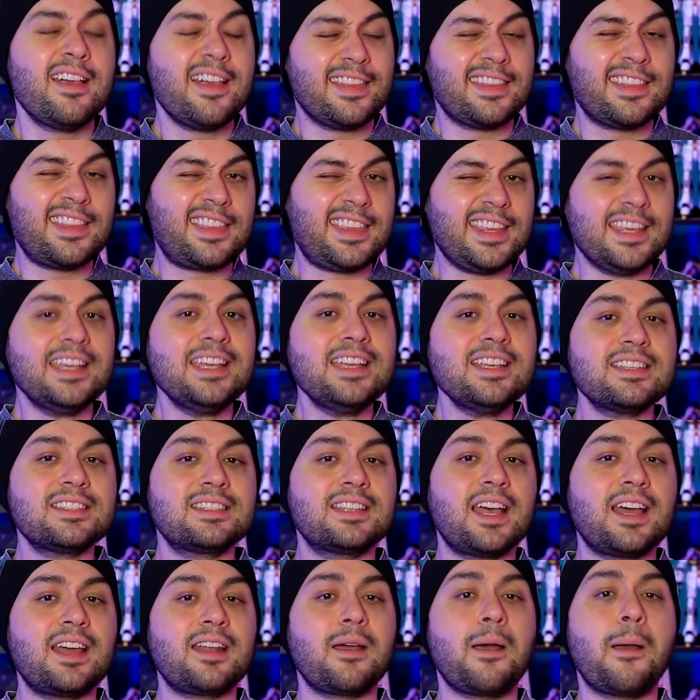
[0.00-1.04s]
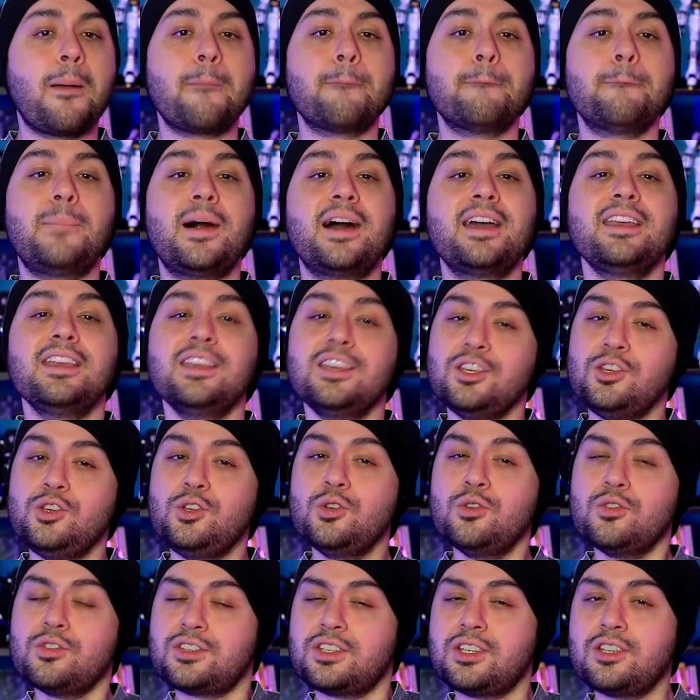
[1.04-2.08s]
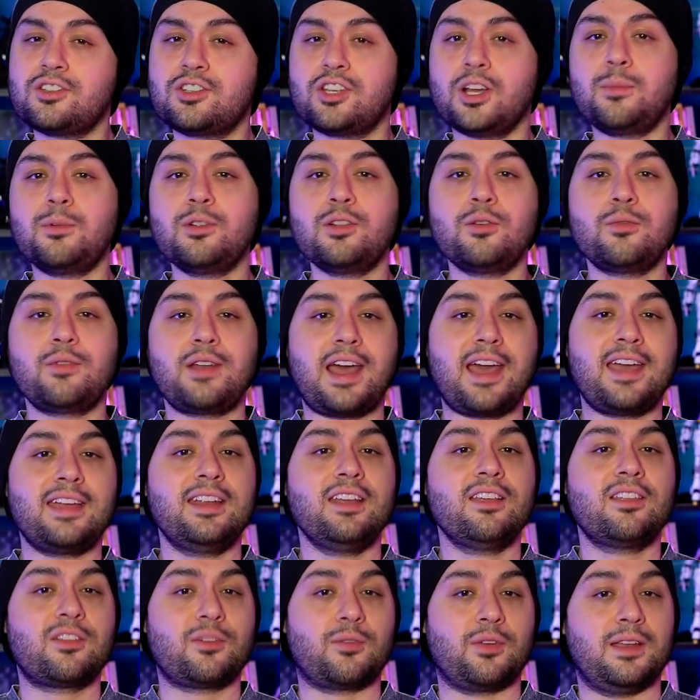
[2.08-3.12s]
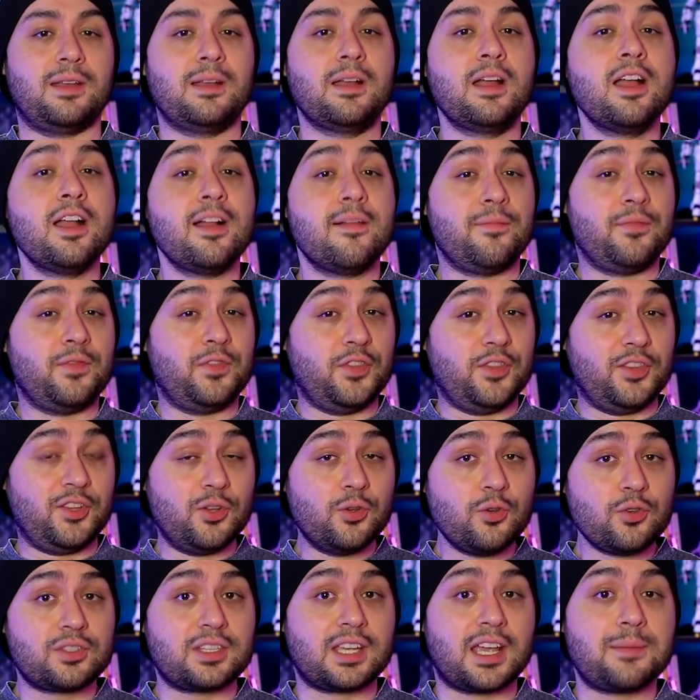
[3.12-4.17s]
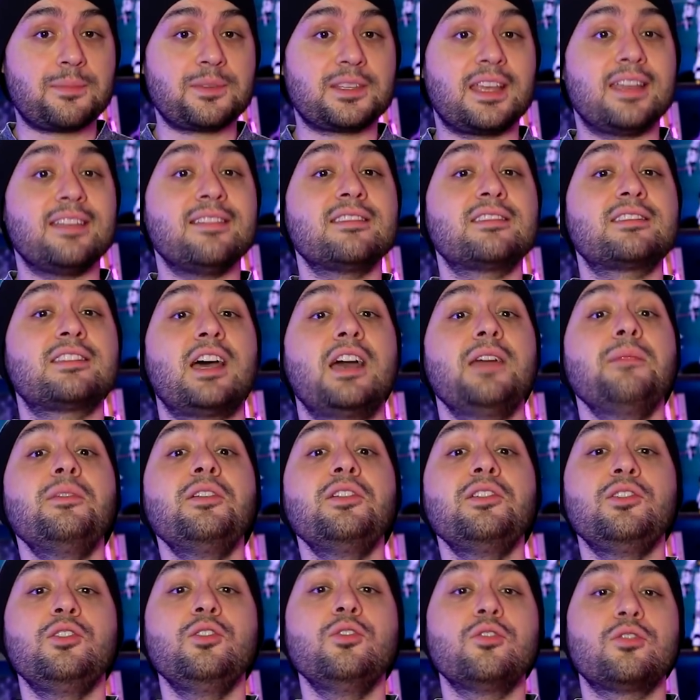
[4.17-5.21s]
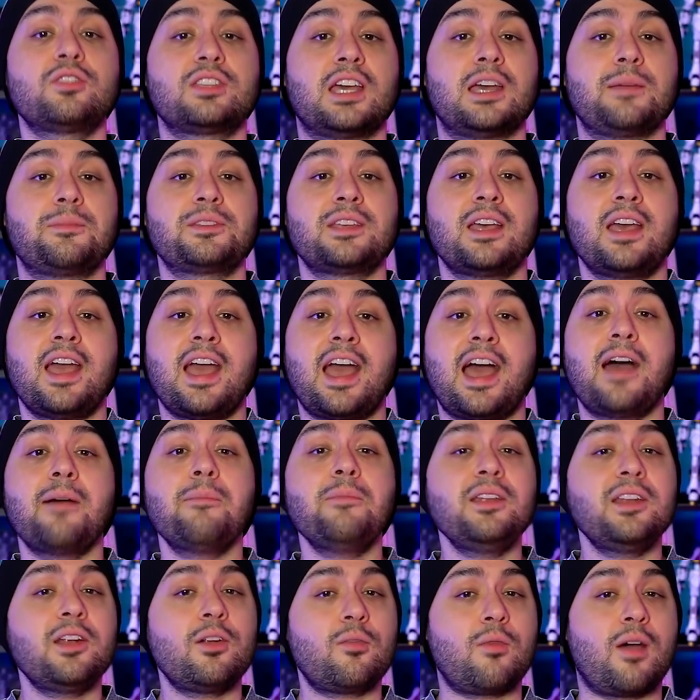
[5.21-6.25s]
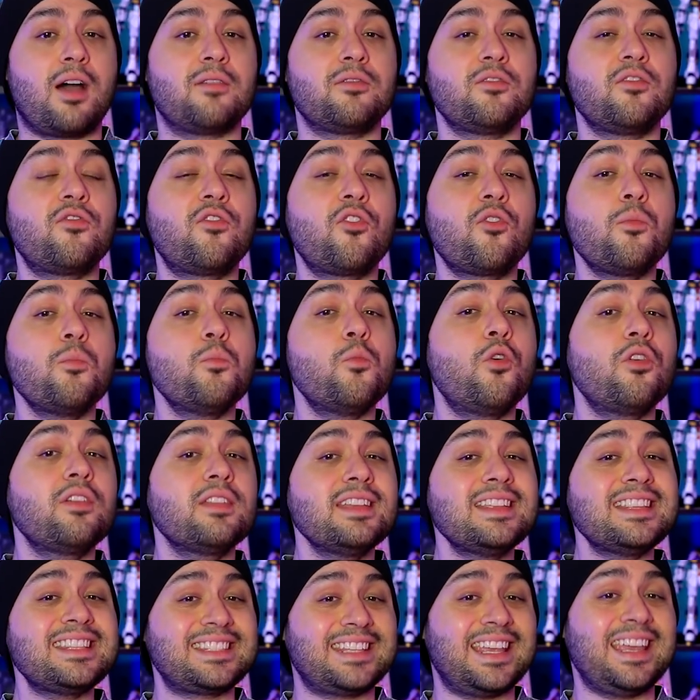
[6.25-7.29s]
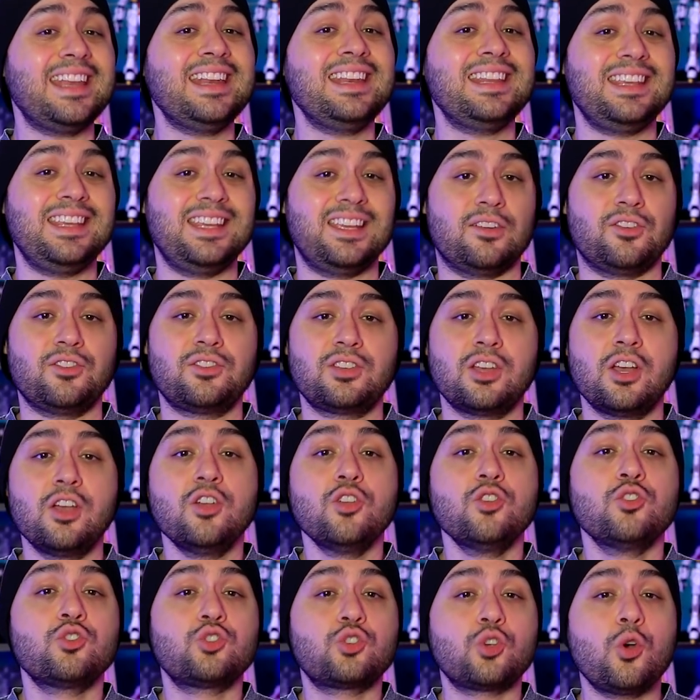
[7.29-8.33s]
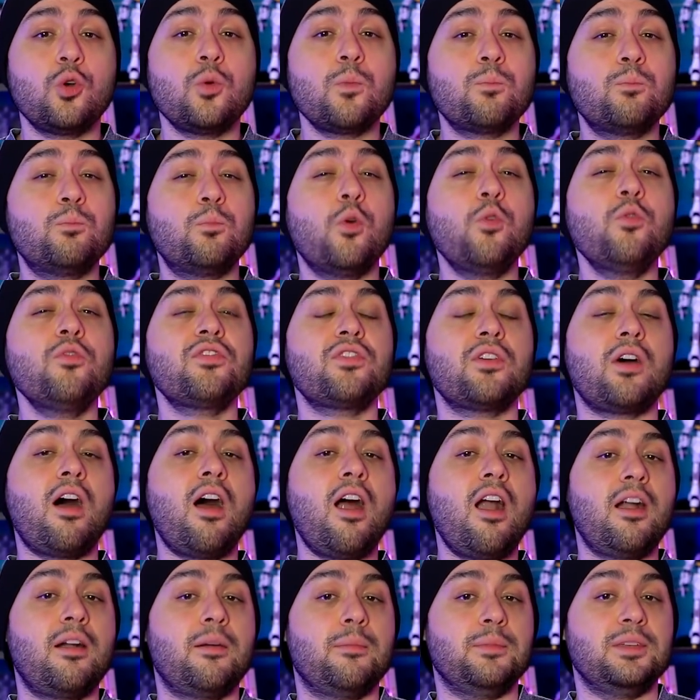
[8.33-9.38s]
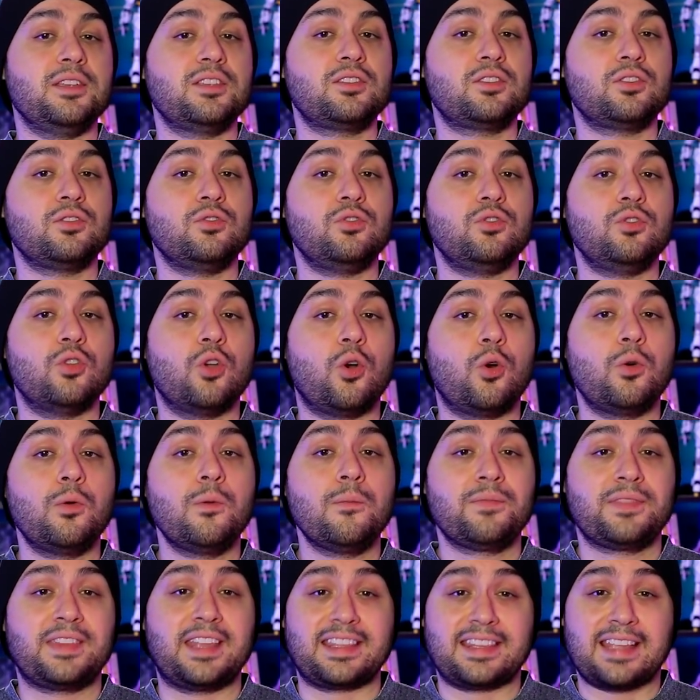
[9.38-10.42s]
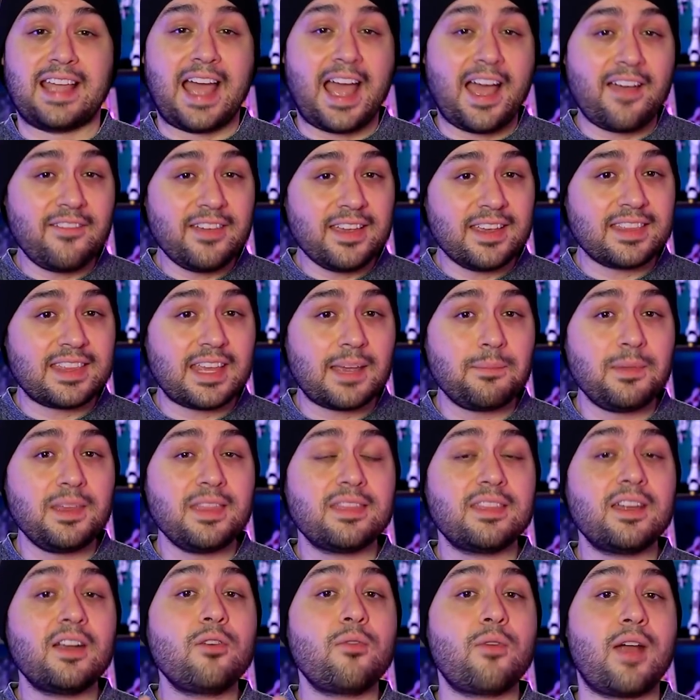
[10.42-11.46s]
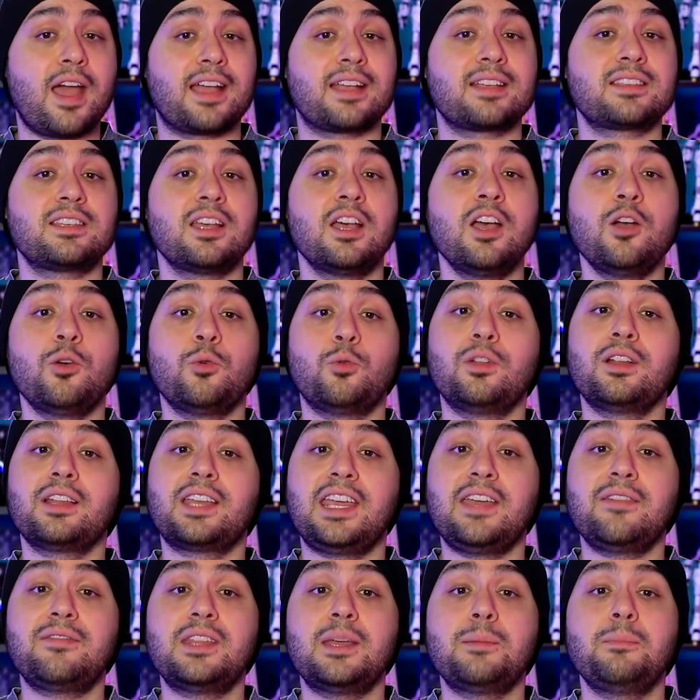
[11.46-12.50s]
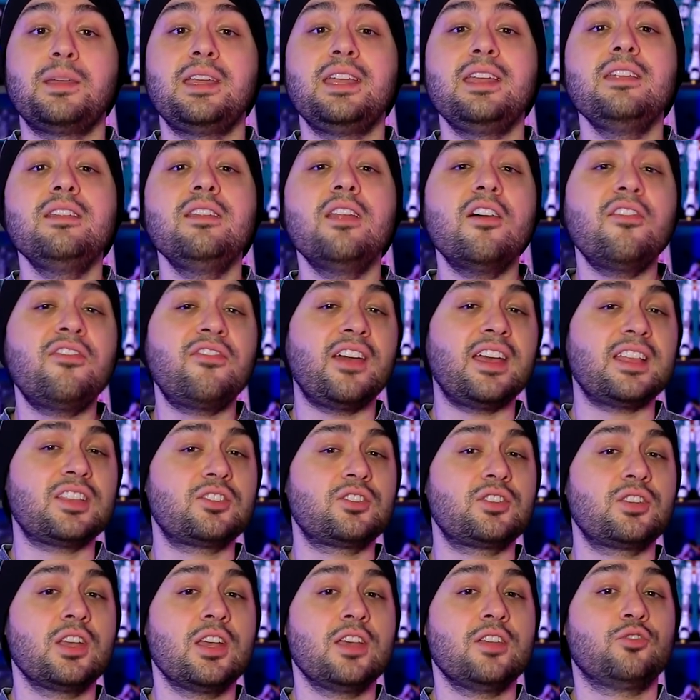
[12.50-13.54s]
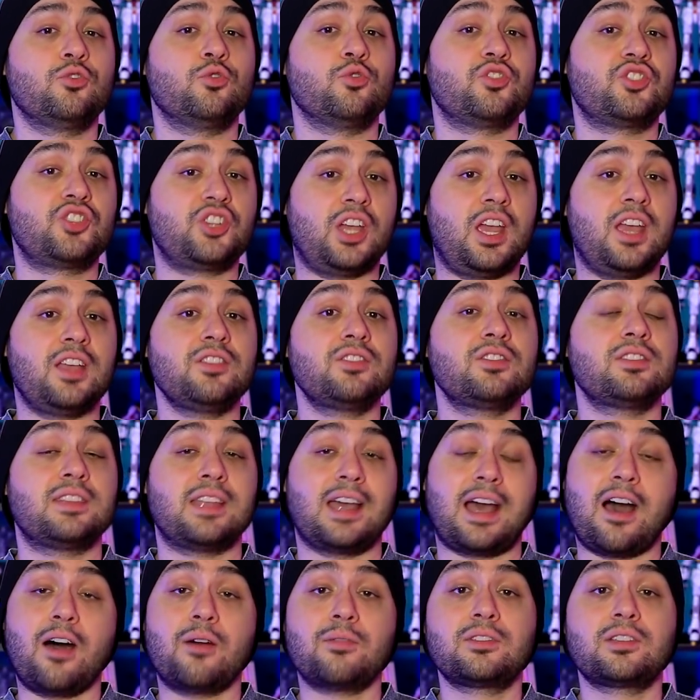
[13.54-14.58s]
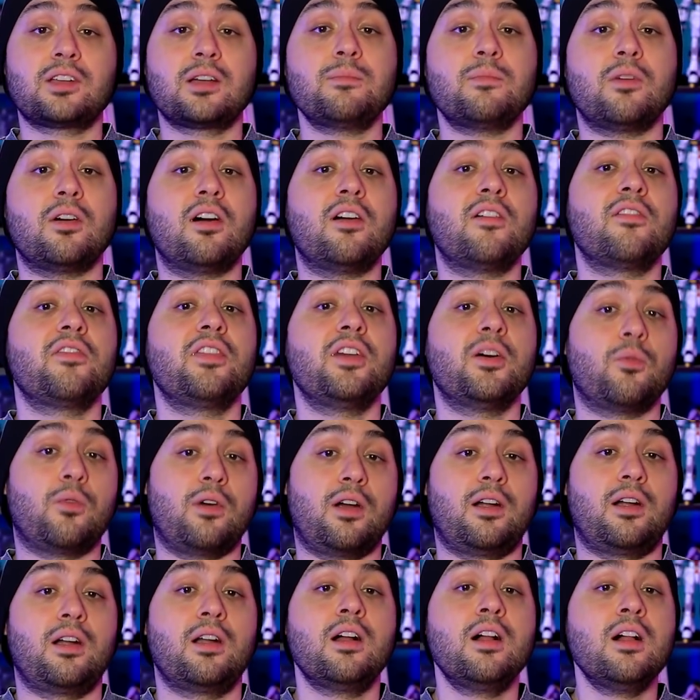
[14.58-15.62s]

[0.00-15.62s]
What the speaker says: The thing is that by UC-093, new types and cyber new types have been around for more than 10 years, so both armies know that having them in their ranks will give them enough edge to change the outcome of the war.